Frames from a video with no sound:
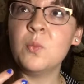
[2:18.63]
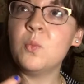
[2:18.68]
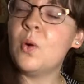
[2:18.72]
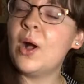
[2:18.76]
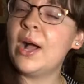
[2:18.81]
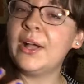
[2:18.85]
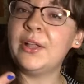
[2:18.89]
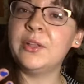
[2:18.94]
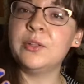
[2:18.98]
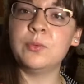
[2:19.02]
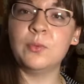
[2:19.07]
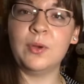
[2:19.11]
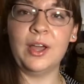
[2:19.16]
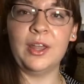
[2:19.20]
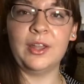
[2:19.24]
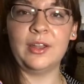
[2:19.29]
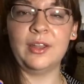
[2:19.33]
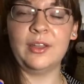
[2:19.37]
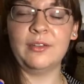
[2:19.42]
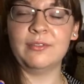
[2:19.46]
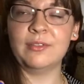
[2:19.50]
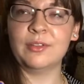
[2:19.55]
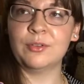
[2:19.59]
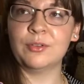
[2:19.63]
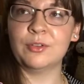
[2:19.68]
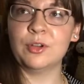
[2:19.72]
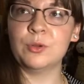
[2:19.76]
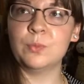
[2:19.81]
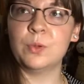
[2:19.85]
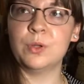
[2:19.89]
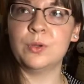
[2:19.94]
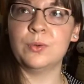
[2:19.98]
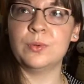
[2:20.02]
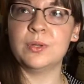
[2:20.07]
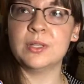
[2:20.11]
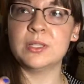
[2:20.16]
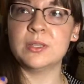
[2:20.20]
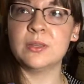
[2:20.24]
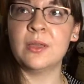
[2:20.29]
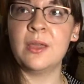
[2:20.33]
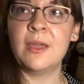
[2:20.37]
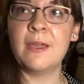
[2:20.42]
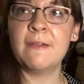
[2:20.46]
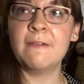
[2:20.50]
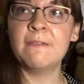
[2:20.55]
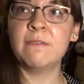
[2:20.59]
wild one of the group, who is
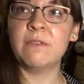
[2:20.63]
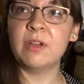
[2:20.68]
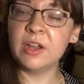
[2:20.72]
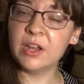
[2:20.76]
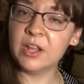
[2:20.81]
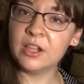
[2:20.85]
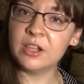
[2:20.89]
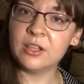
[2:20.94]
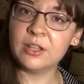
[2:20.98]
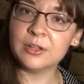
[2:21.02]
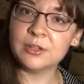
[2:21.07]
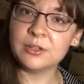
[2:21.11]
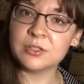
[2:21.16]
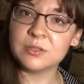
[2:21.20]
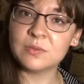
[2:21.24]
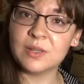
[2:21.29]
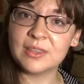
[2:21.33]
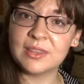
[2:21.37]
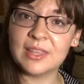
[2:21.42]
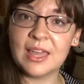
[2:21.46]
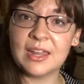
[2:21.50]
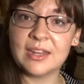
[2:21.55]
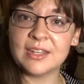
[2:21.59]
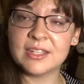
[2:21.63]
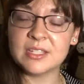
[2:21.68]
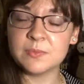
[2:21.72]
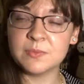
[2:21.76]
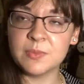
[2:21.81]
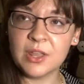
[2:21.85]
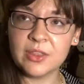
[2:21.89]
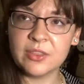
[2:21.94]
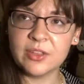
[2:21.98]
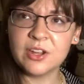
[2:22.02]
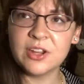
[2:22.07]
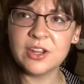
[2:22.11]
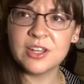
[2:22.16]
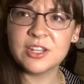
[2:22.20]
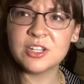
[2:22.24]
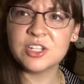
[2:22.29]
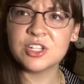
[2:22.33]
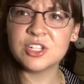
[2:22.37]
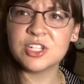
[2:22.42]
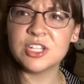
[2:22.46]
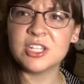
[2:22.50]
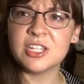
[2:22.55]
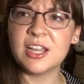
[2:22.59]
very close with Eddie's mother, and
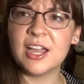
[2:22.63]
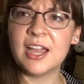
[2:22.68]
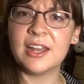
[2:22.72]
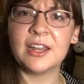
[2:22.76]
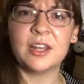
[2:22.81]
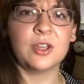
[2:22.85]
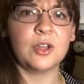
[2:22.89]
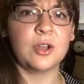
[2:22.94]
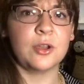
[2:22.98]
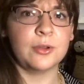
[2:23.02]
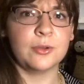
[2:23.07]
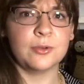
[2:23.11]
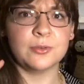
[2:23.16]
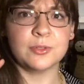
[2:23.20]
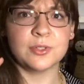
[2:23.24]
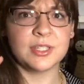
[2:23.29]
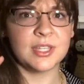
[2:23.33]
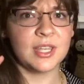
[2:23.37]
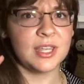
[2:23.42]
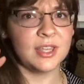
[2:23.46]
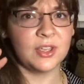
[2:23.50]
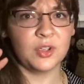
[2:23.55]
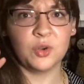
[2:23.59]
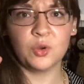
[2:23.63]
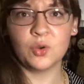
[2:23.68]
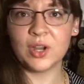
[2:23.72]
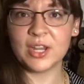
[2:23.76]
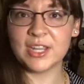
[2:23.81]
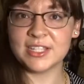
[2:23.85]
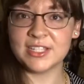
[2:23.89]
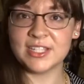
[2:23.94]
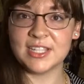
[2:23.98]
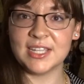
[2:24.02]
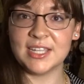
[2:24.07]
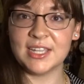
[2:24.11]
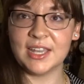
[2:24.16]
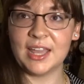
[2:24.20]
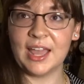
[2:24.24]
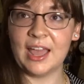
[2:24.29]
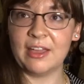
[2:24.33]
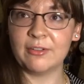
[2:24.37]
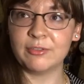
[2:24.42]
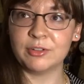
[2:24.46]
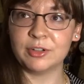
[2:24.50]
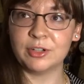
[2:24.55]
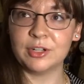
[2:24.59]
she kind of goes crazy
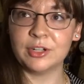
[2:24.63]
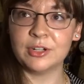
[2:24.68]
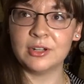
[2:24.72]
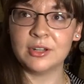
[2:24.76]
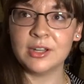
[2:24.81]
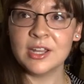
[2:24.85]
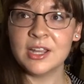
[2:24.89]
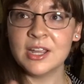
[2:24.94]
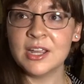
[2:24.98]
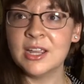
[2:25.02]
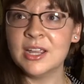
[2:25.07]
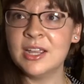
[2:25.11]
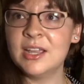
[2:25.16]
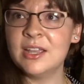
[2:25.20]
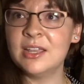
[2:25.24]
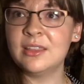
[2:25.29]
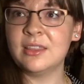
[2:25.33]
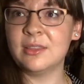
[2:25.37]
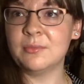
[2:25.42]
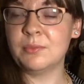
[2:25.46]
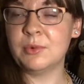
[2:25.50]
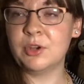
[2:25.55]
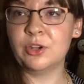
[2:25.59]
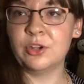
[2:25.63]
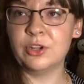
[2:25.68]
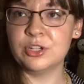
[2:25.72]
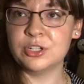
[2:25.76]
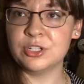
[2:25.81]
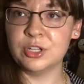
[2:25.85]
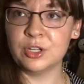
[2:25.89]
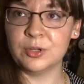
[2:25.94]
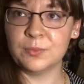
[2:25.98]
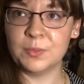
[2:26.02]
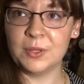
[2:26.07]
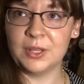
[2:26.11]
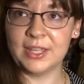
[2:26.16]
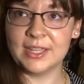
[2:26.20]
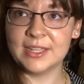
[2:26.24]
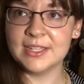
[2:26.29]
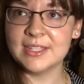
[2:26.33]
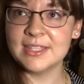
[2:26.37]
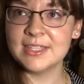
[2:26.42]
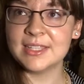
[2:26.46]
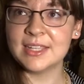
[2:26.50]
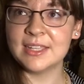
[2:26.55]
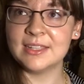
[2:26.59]
after the murder took
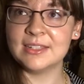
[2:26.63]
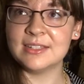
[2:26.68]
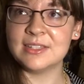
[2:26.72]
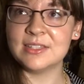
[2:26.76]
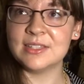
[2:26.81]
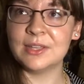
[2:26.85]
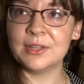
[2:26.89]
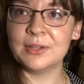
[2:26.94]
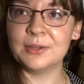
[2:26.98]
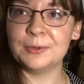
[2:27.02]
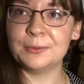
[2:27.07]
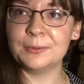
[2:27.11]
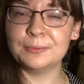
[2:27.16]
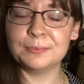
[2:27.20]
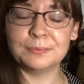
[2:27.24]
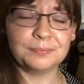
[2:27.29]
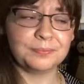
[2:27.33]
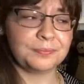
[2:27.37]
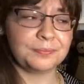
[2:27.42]
place. And so